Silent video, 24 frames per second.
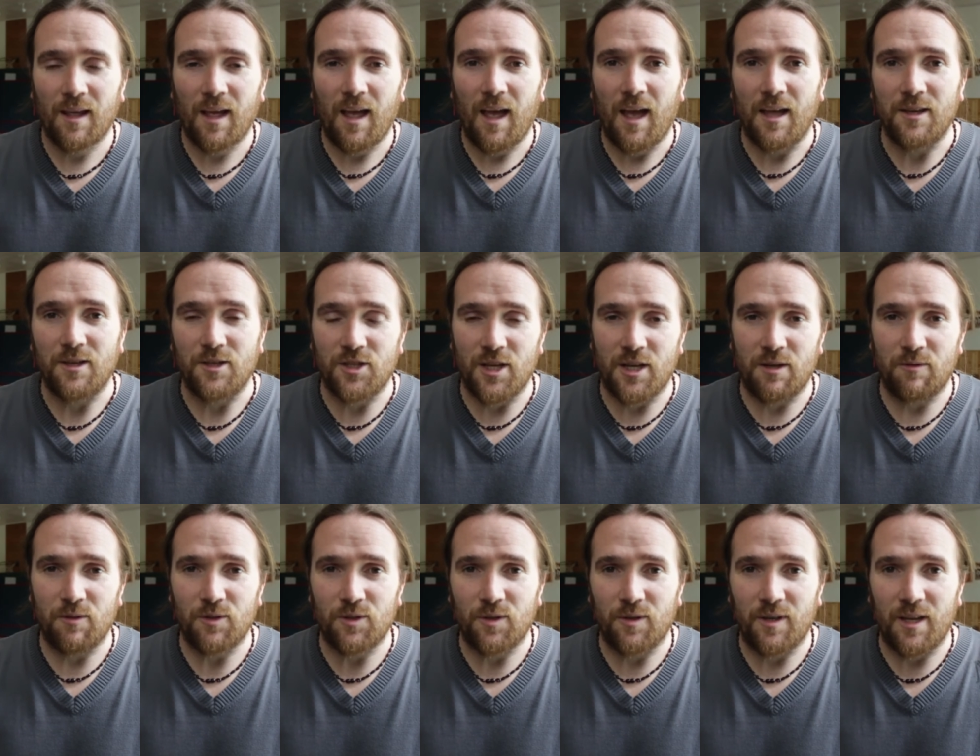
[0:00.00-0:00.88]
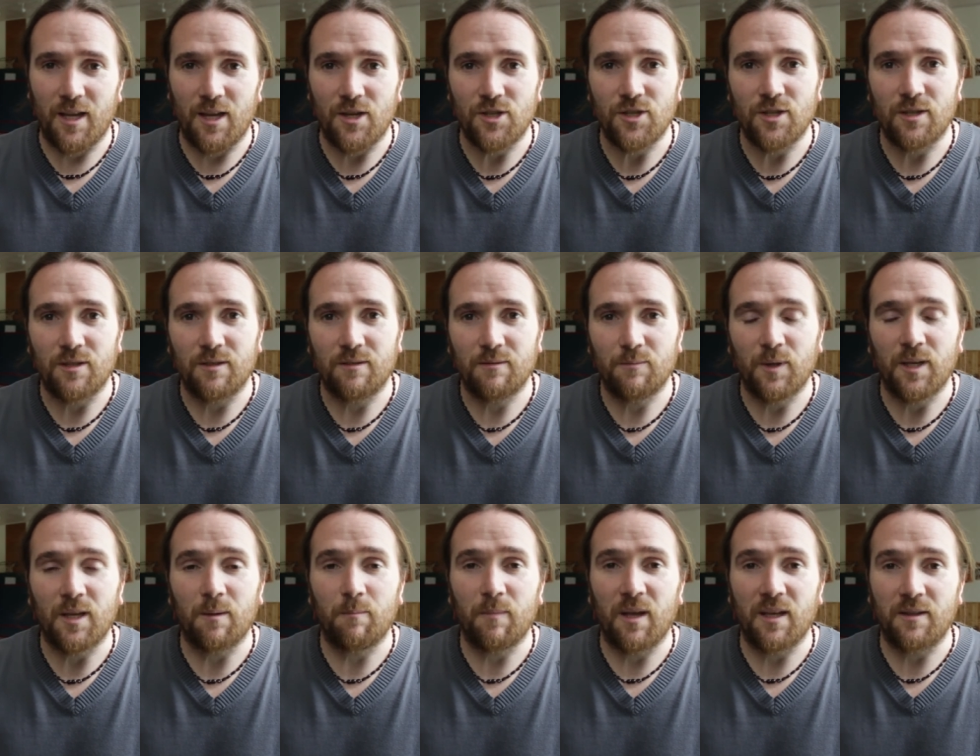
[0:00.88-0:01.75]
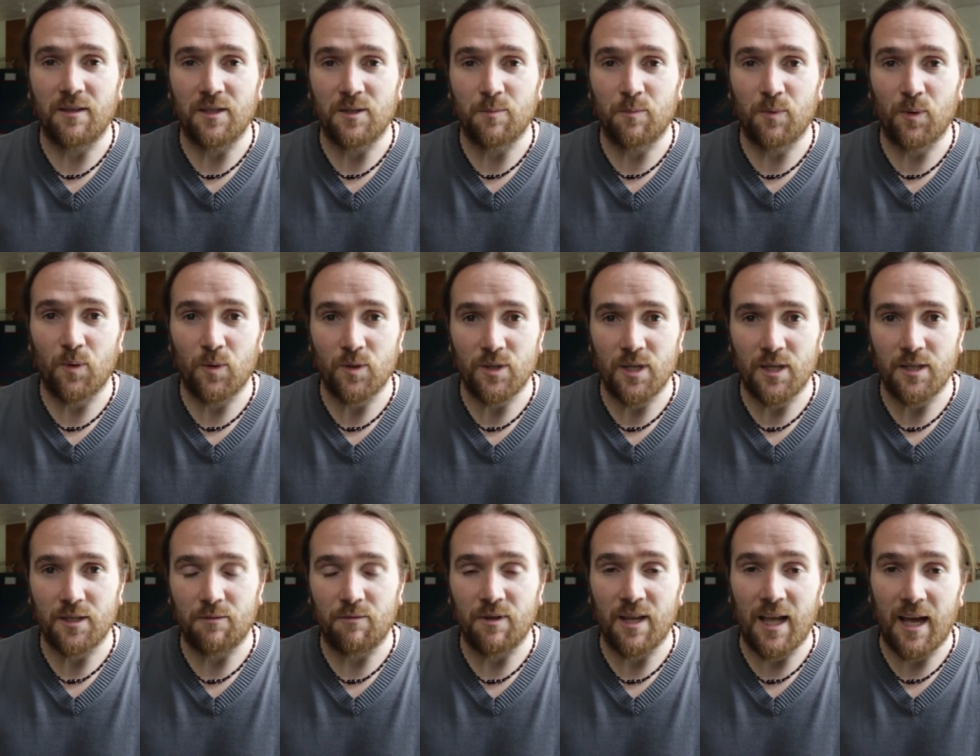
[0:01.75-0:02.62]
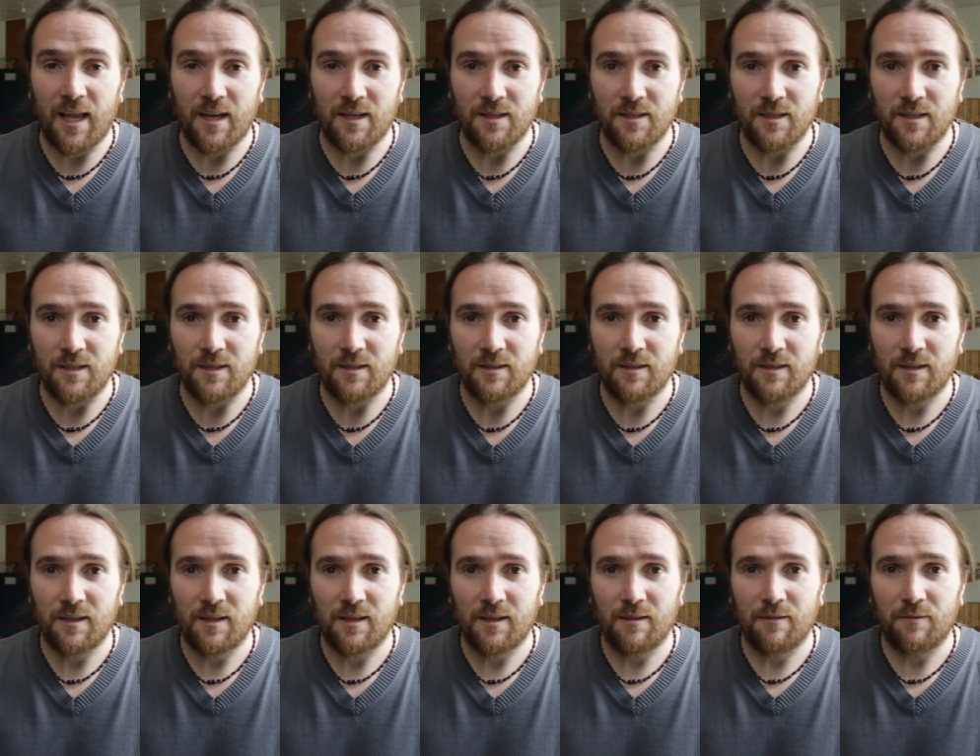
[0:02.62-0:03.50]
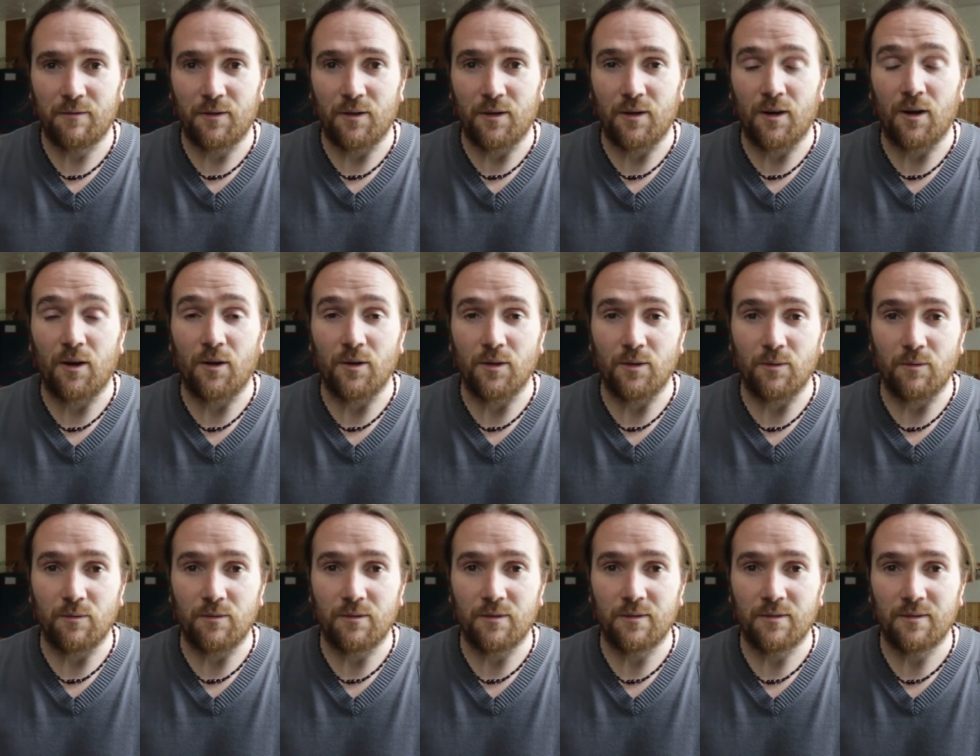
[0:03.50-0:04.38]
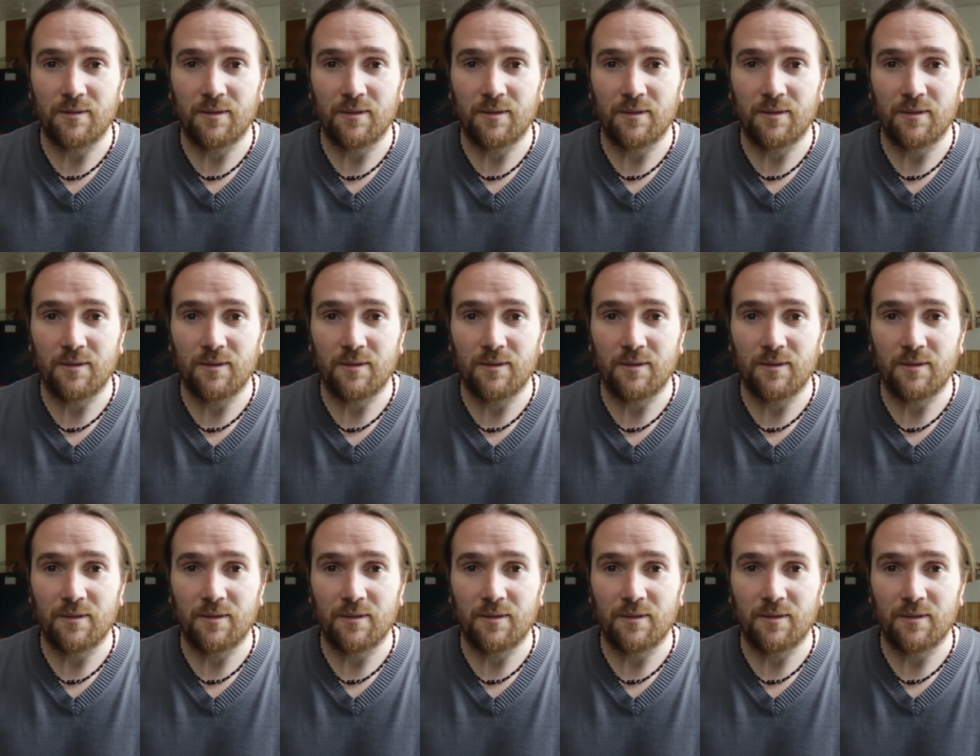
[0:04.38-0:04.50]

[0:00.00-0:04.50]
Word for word: and your generous donation, we can make this project a reality for our youth